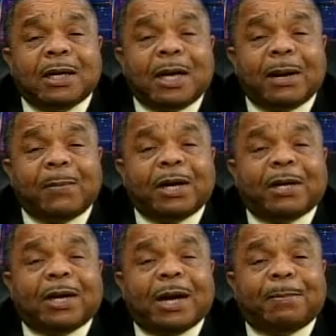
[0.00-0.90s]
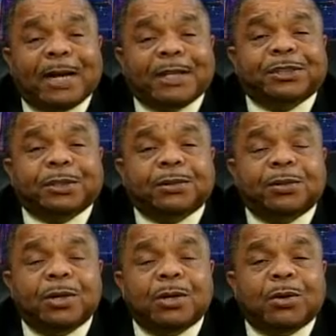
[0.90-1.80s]
And may Allah bless you
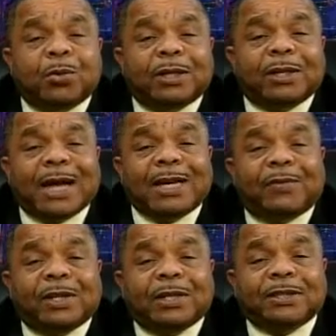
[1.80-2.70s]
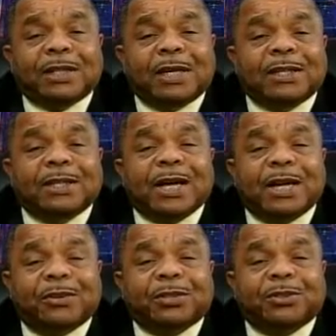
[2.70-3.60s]
with the light of understanding as I
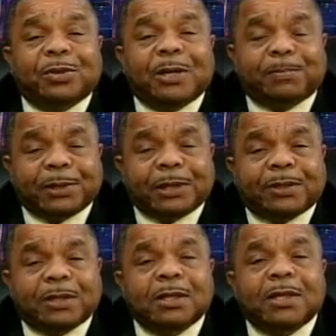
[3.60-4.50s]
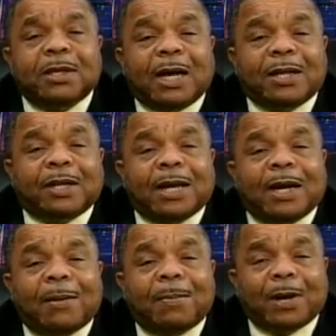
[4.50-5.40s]
greet you in peace.
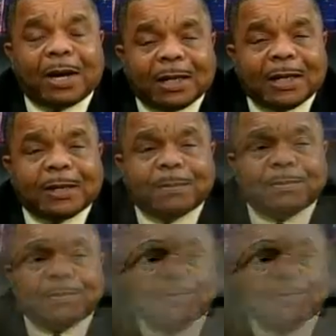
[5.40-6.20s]
Assalamu alaikum.